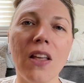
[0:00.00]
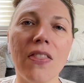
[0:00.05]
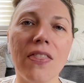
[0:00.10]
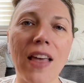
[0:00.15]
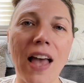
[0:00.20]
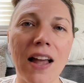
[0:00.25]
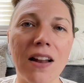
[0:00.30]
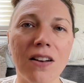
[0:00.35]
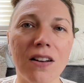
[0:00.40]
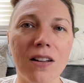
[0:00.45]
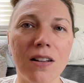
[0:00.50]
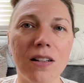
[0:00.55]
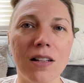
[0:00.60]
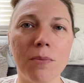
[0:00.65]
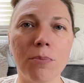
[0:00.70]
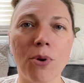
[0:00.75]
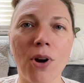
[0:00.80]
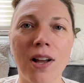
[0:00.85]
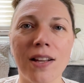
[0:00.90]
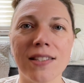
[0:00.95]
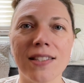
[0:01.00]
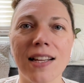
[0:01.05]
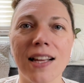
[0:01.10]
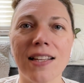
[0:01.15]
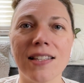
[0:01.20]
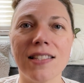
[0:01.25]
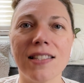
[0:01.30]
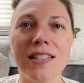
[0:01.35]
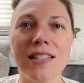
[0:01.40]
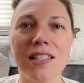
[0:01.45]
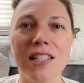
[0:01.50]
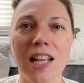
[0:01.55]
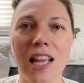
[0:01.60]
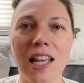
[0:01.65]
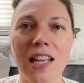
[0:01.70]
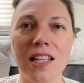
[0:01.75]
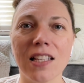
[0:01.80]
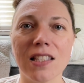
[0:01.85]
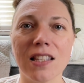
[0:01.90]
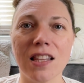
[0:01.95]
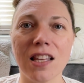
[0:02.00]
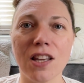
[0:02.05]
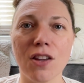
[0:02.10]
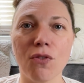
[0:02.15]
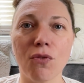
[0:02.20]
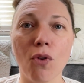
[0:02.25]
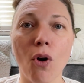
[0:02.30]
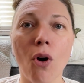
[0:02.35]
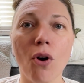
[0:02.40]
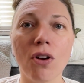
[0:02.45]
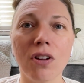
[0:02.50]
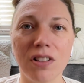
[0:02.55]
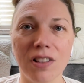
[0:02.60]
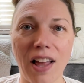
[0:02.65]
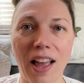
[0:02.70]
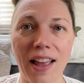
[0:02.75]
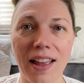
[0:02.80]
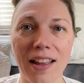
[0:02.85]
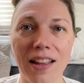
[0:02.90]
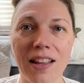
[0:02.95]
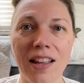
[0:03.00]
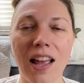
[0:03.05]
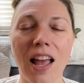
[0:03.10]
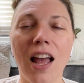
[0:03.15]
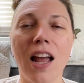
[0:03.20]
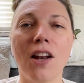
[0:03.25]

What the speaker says: That process takes the raw clay